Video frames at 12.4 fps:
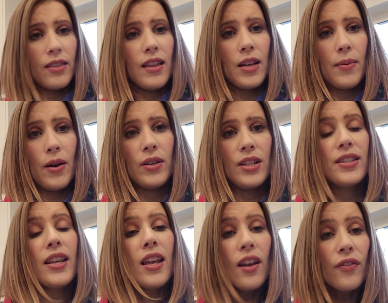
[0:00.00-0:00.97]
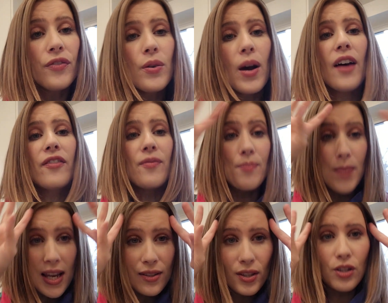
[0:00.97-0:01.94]
think about is if you have
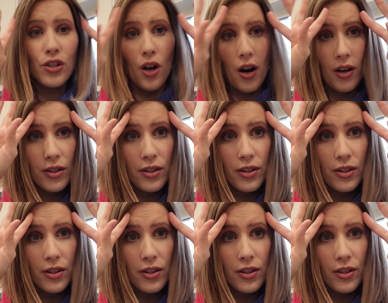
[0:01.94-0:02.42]
mason jars